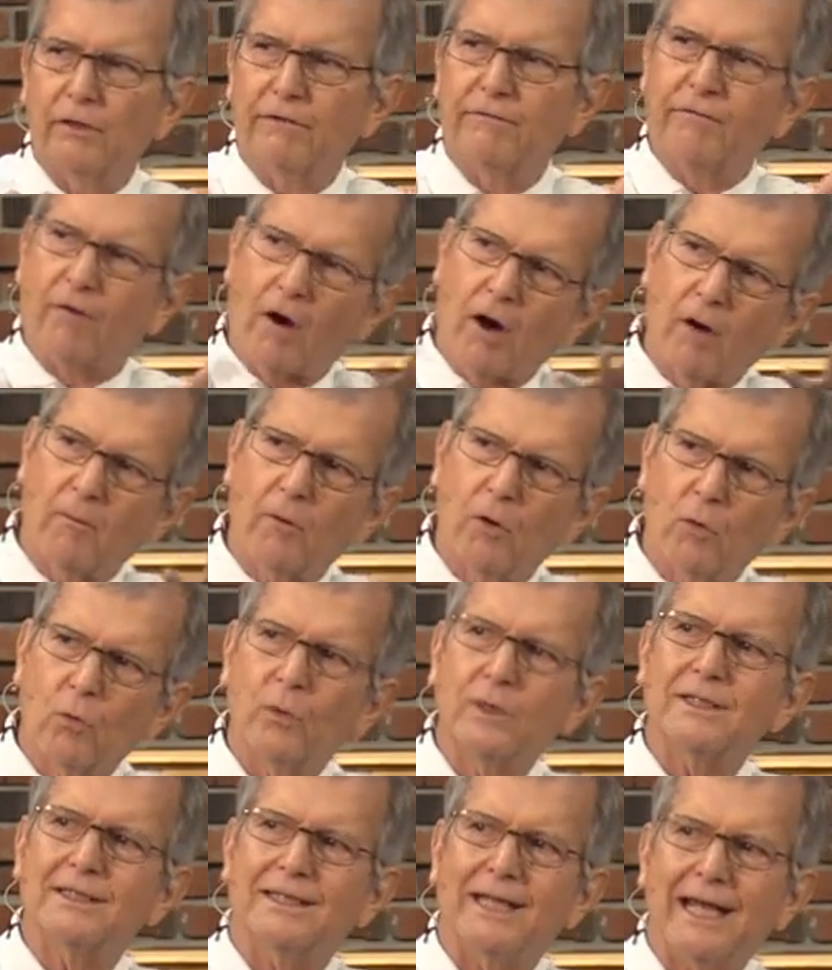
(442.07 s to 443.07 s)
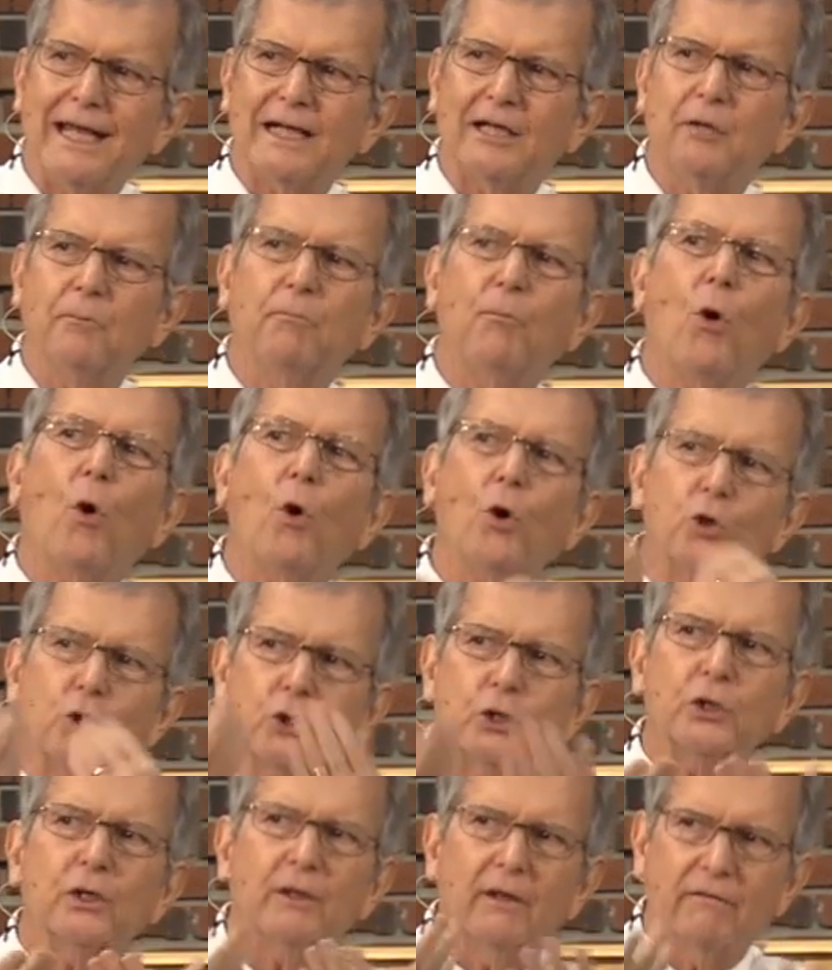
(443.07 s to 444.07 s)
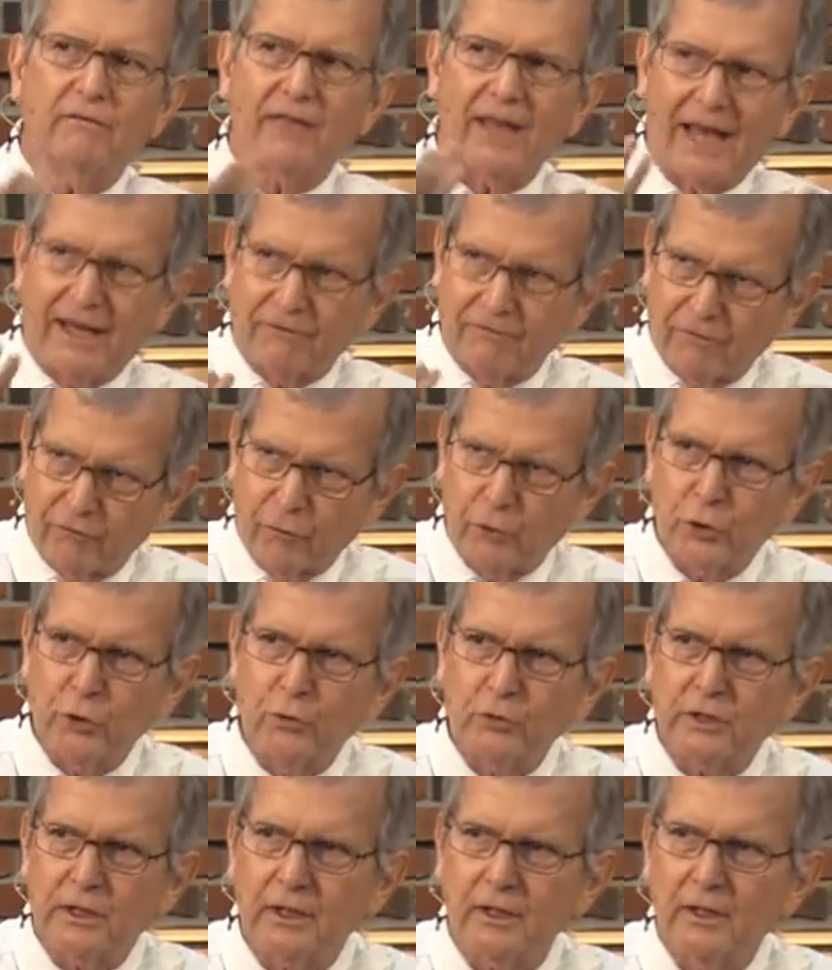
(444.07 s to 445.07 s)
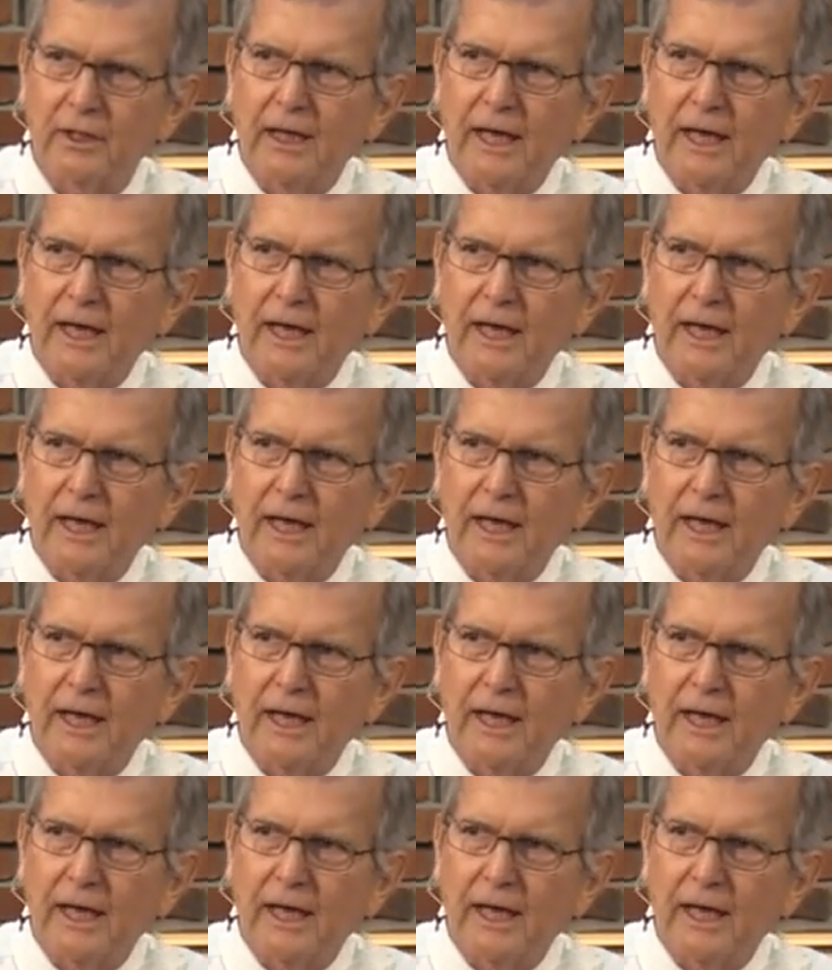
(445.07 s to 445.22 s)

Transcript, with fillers: the farmer would take a portion of that fruit